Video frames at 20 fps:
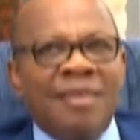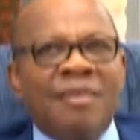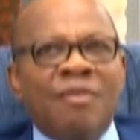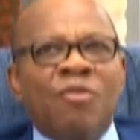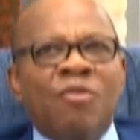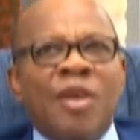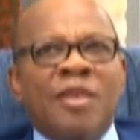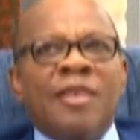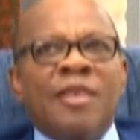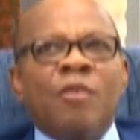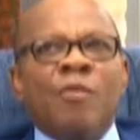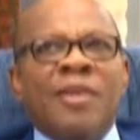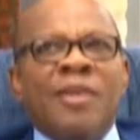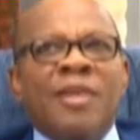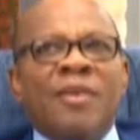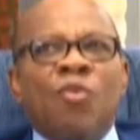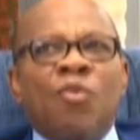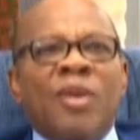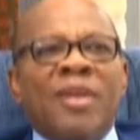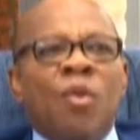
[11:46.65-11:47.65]
So I said to
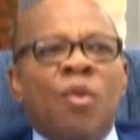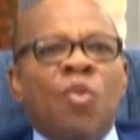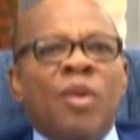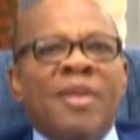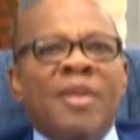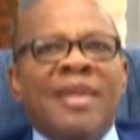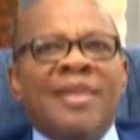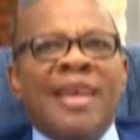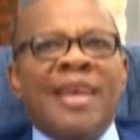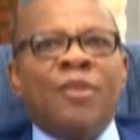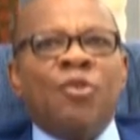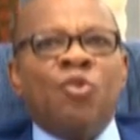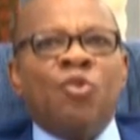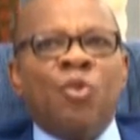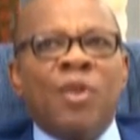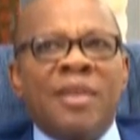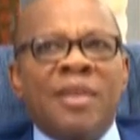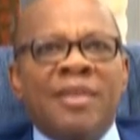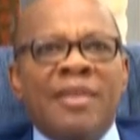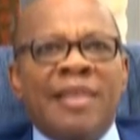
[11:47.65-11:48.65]
myself, what, what can I
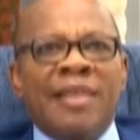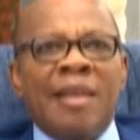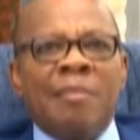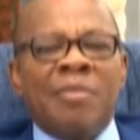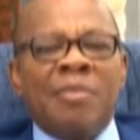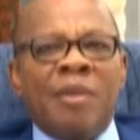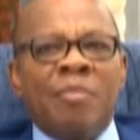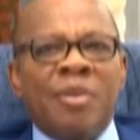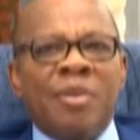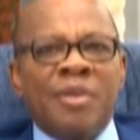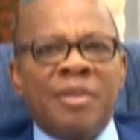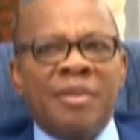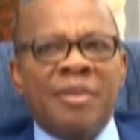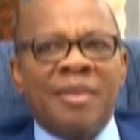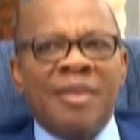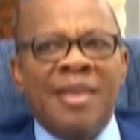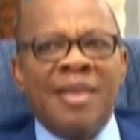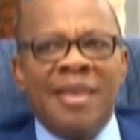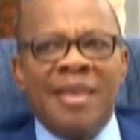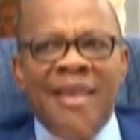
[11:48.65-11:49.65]
do as a Anambra person?
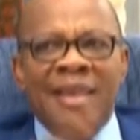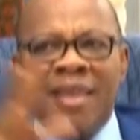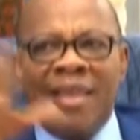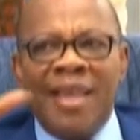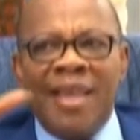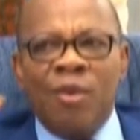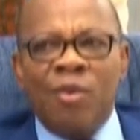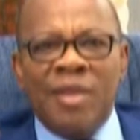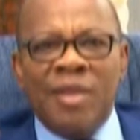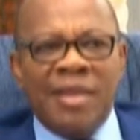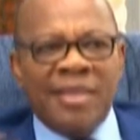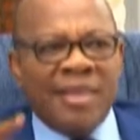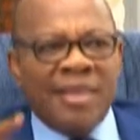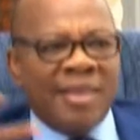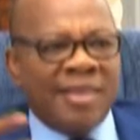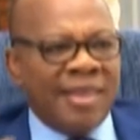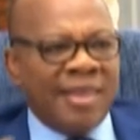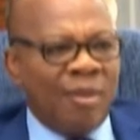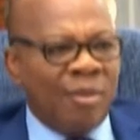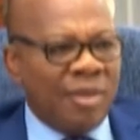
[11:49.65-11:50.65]
Can I go there and start
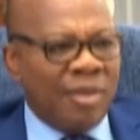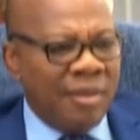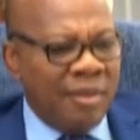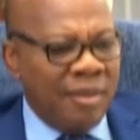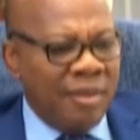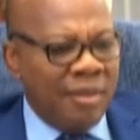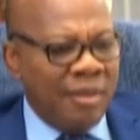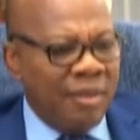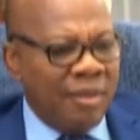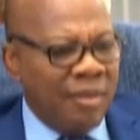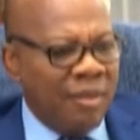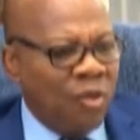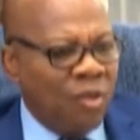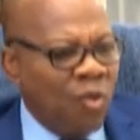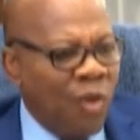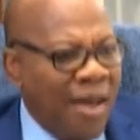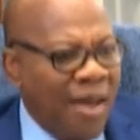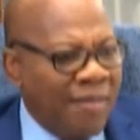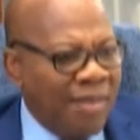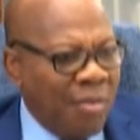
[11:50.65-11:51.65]
shouting?
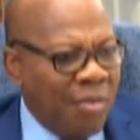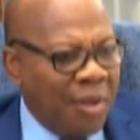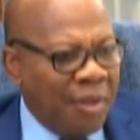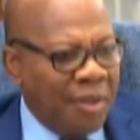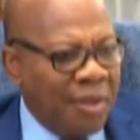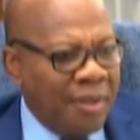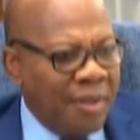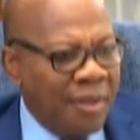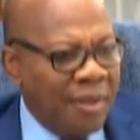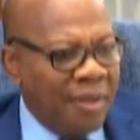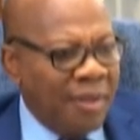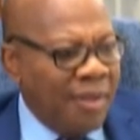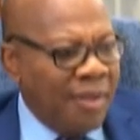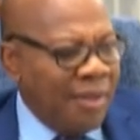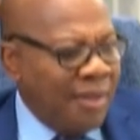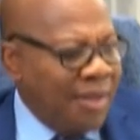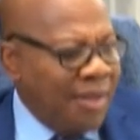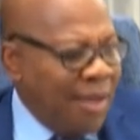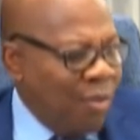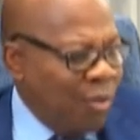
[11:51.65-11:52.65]
Do I have the money?
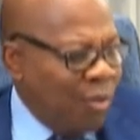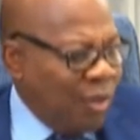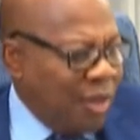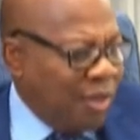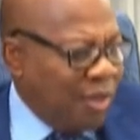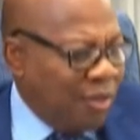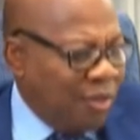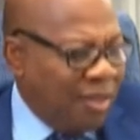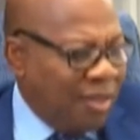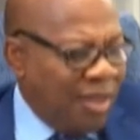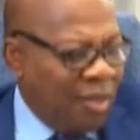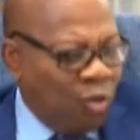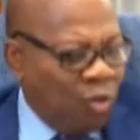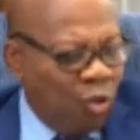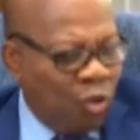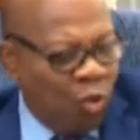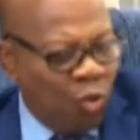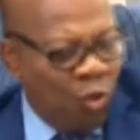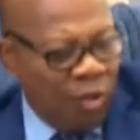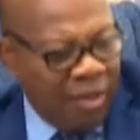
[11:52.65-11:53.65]
Then we'll just share
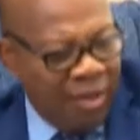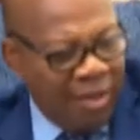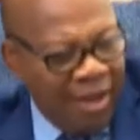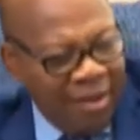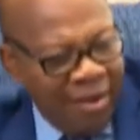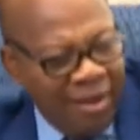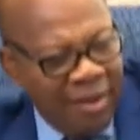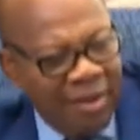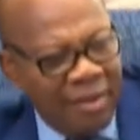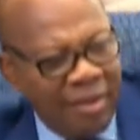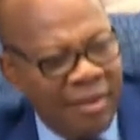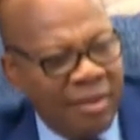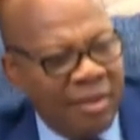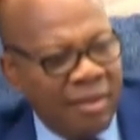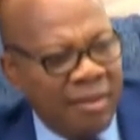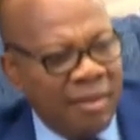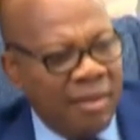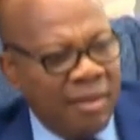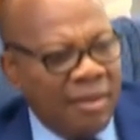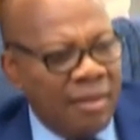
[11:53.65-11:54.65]
20, 20 naira
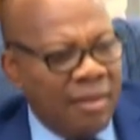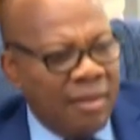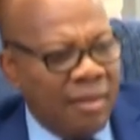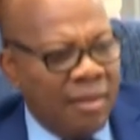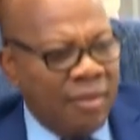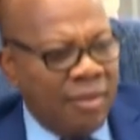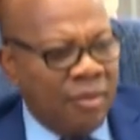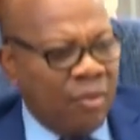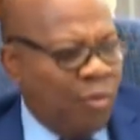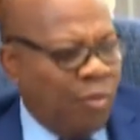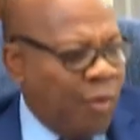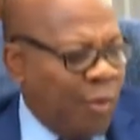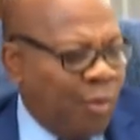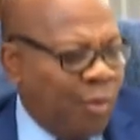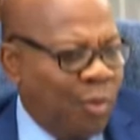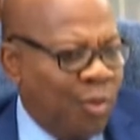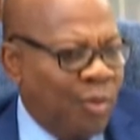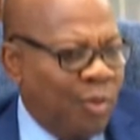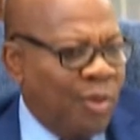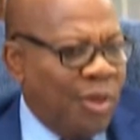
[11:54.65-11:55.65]
to
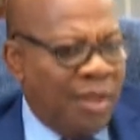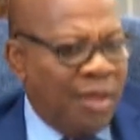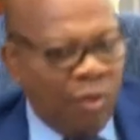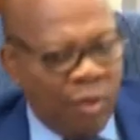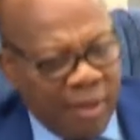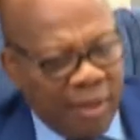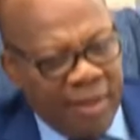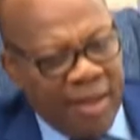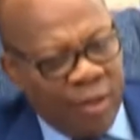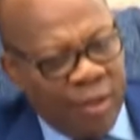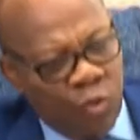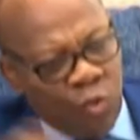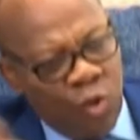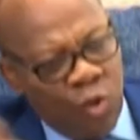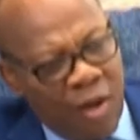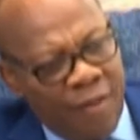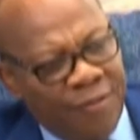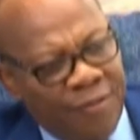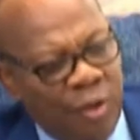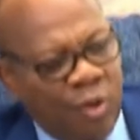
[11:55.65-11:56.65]
people, and those are the guys who
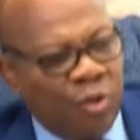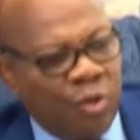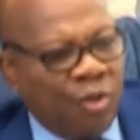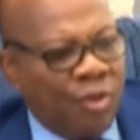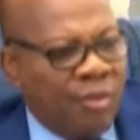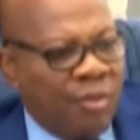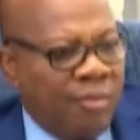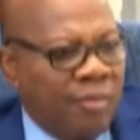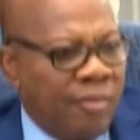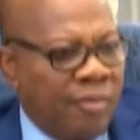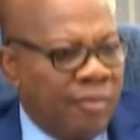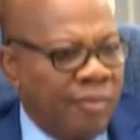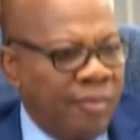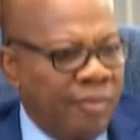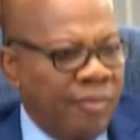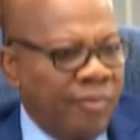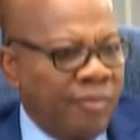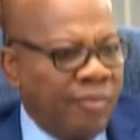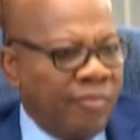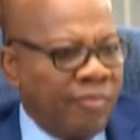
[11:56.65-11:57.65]
go and vote. Why can't you
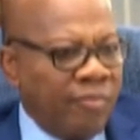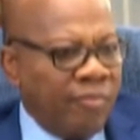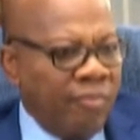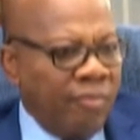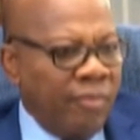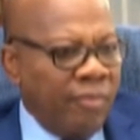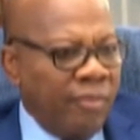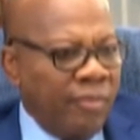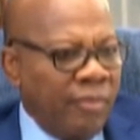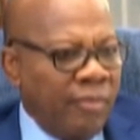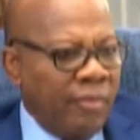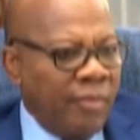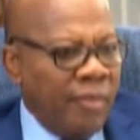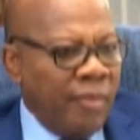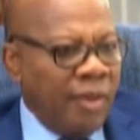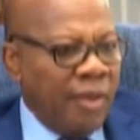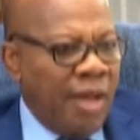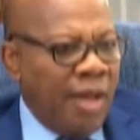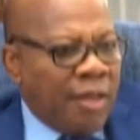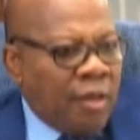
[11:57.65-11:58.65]
contest as God?
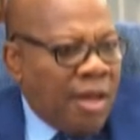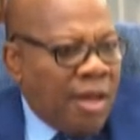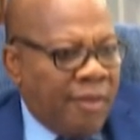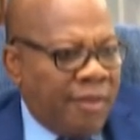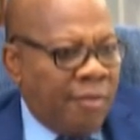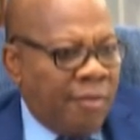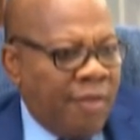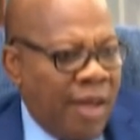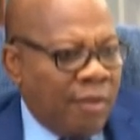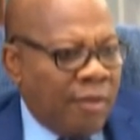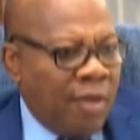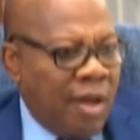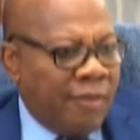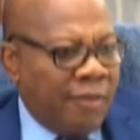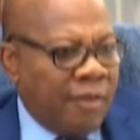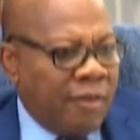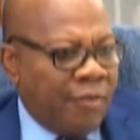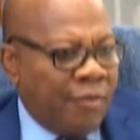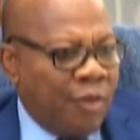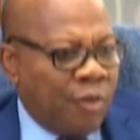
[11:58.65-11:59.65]
I don't have them. I don't have
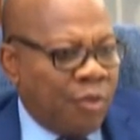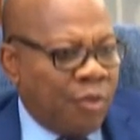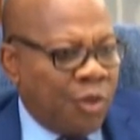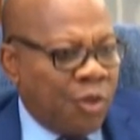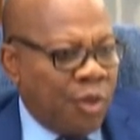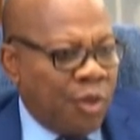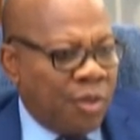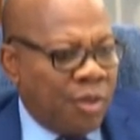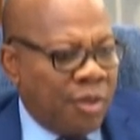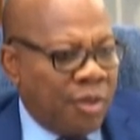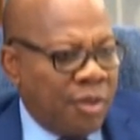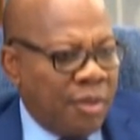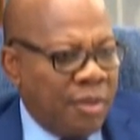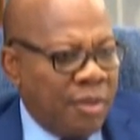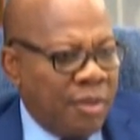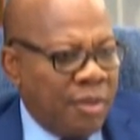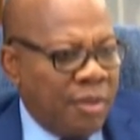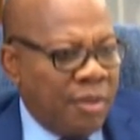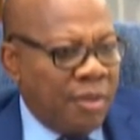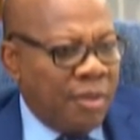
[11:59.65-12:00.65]
the resources. Hmm.